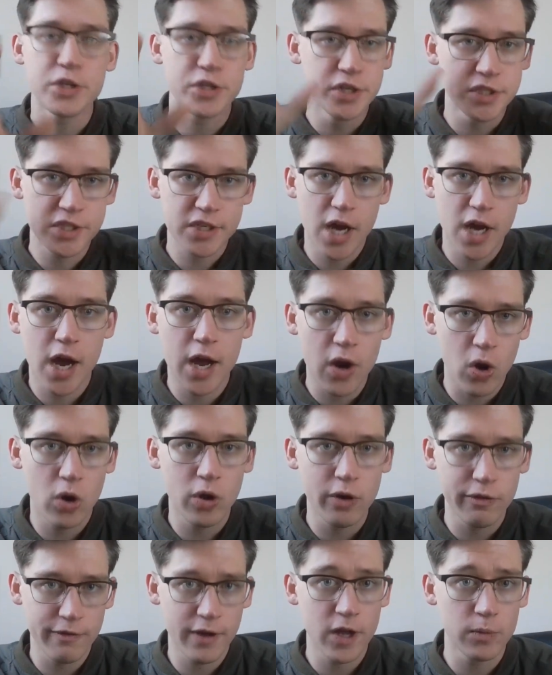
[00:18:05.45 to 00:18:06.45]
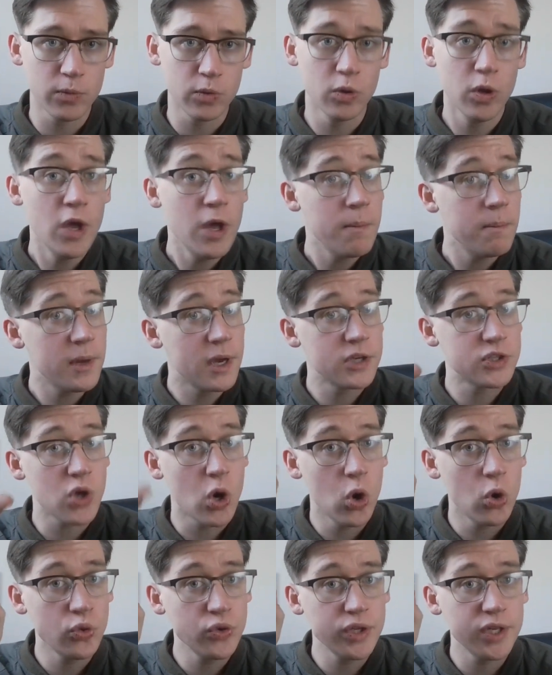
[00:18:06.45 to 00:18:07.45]
It's not all available, because
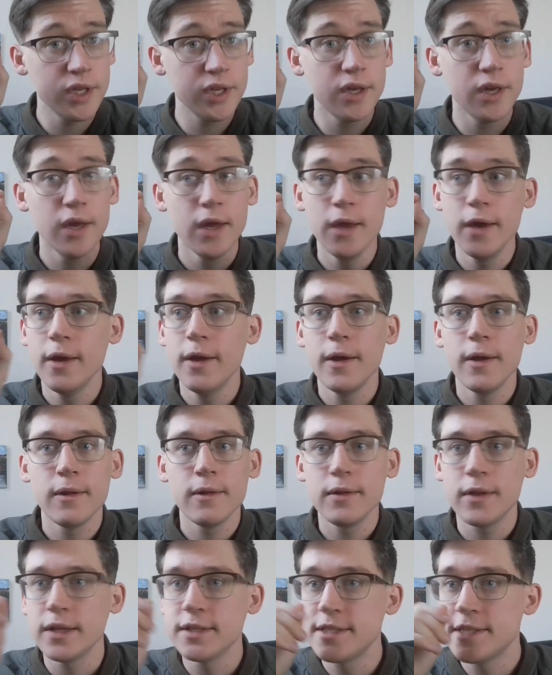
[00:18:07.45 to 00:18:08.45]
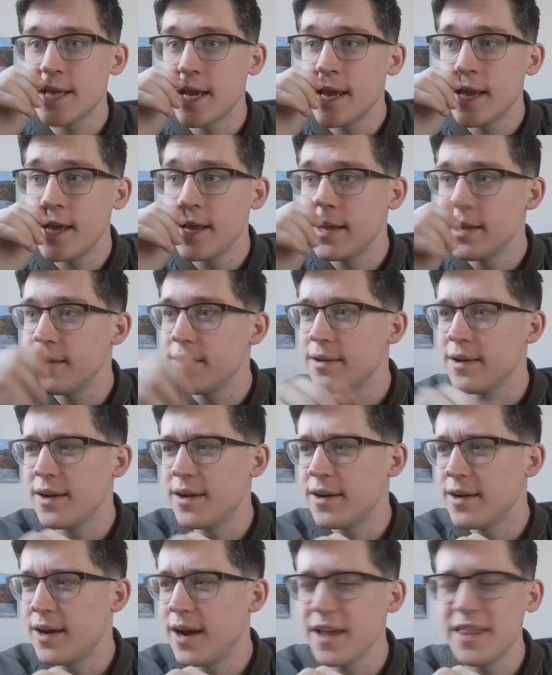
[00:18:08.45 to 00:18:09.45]
only, let's say,
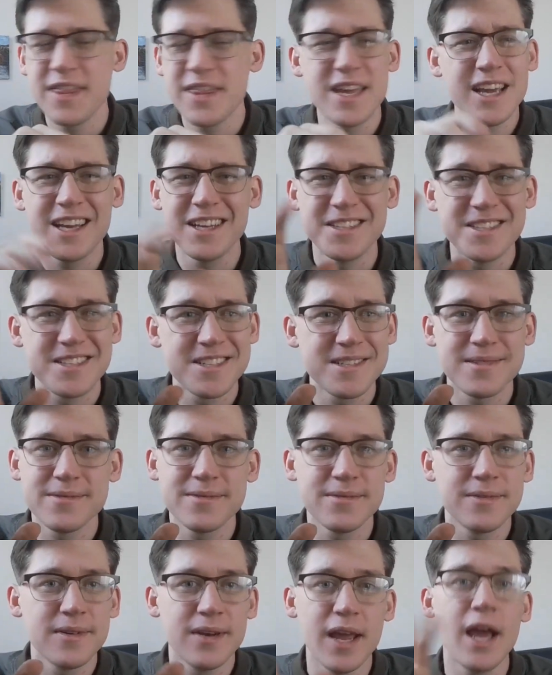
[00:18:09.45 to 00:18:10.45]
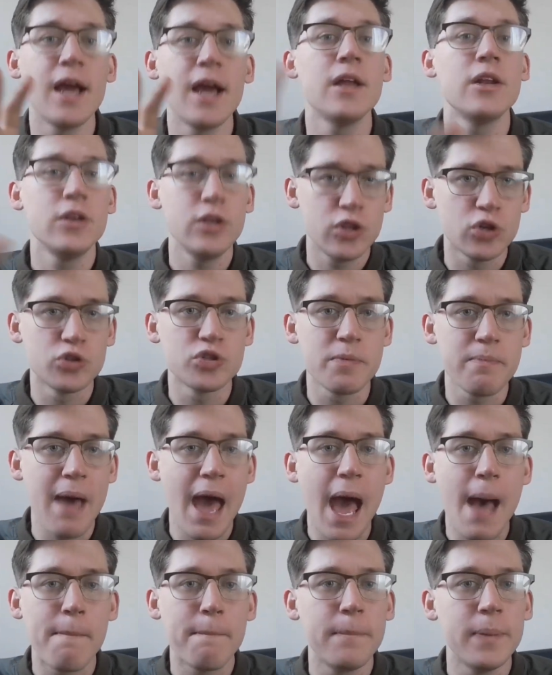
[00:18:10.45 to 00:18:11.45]
I think there's a
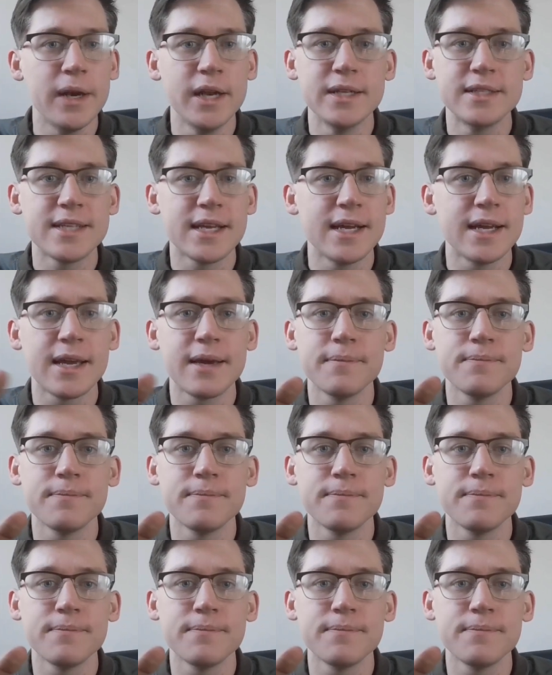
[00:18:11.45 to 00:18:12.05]
map, but it's like,